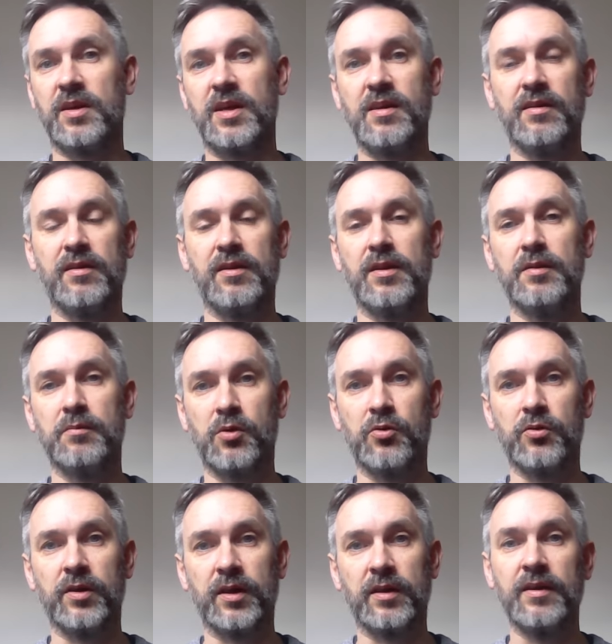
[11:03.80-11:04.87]
the heat in the
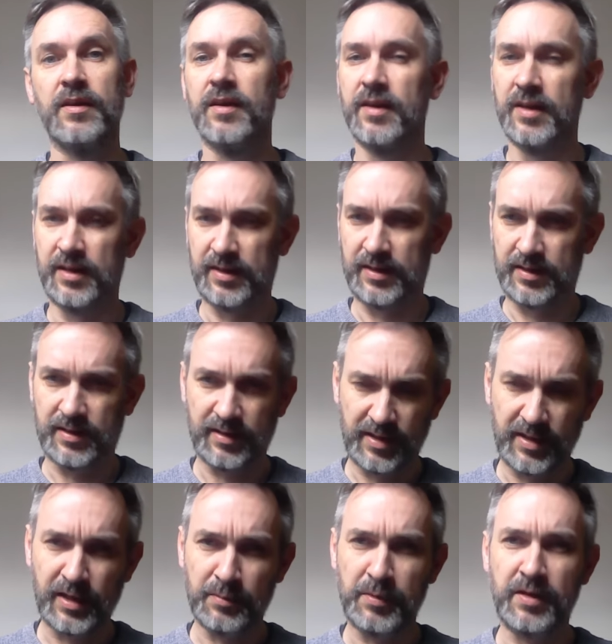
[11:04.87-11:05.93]
morning. I
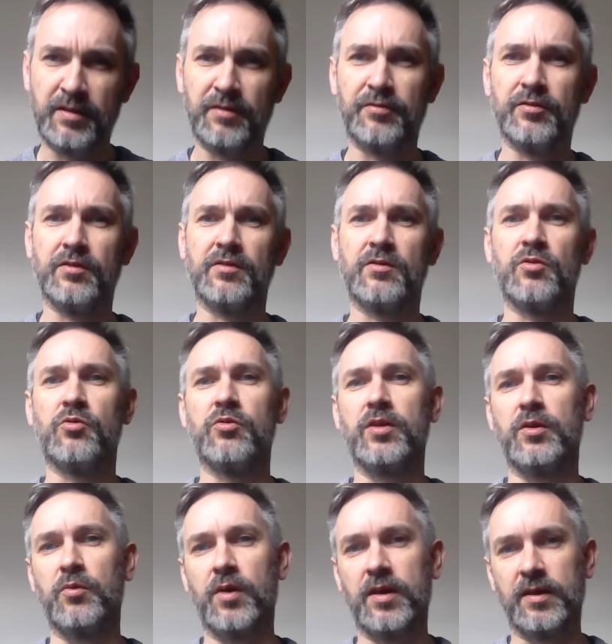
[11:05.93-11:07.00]
think it'll be a different
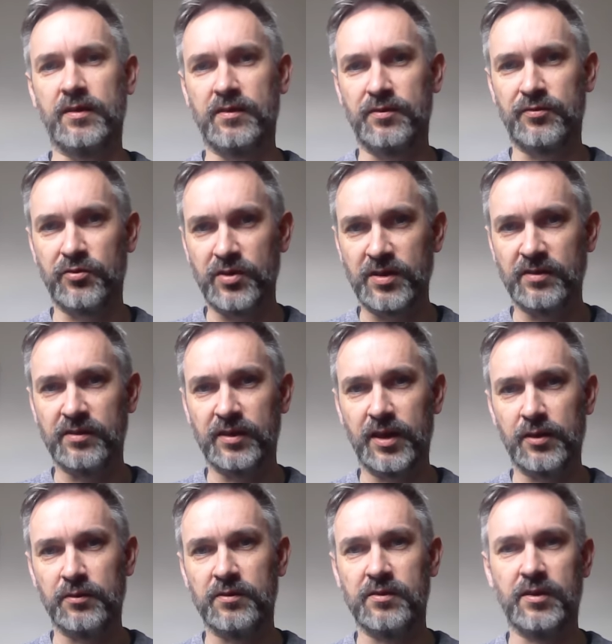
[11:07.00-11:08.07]
story when it's freezing
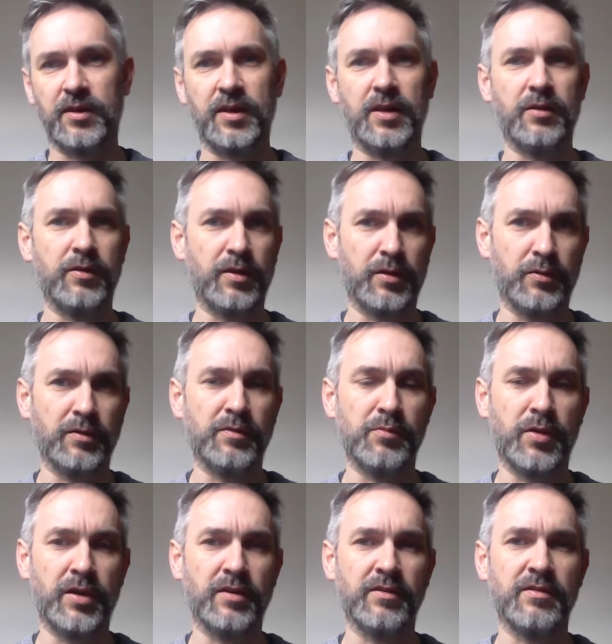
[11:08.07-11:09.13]
outside, or you know, it's
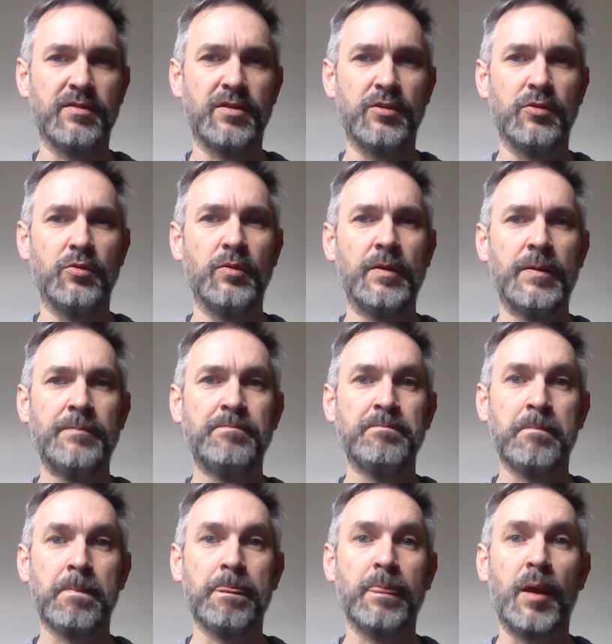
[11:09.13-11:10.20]
-2,
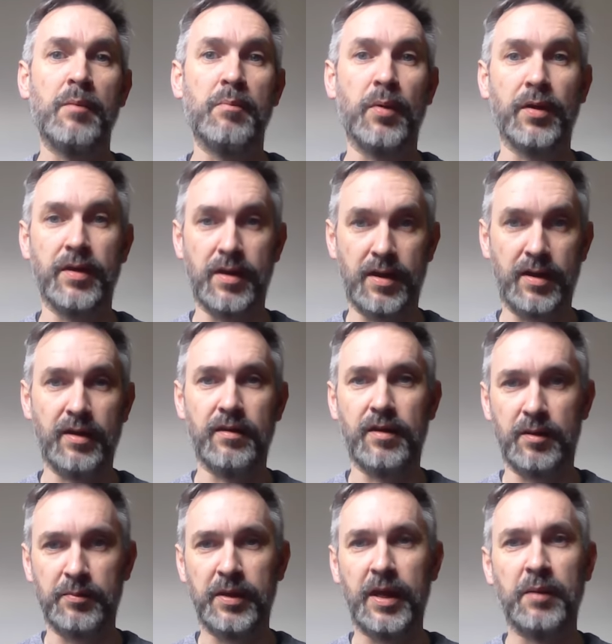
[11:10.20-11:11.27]
but
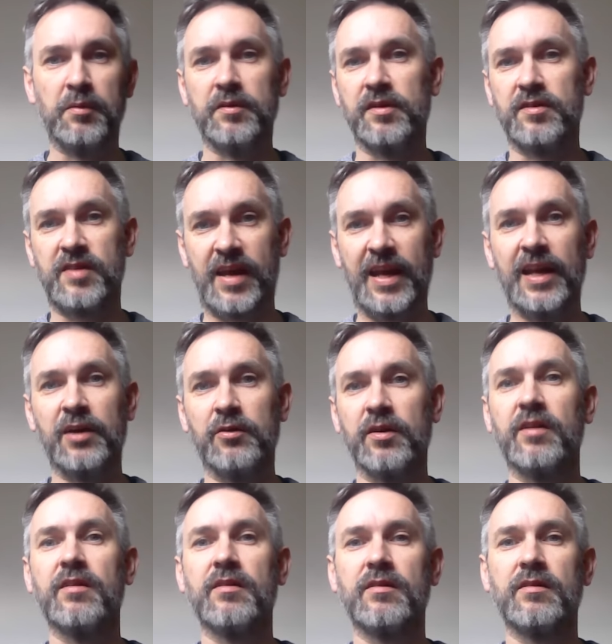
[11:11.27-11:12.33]
I'll be able to tailor
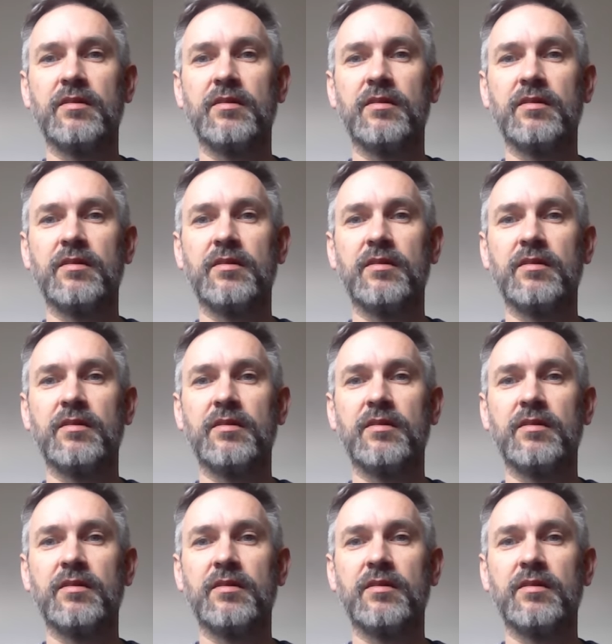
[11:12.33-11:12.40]
it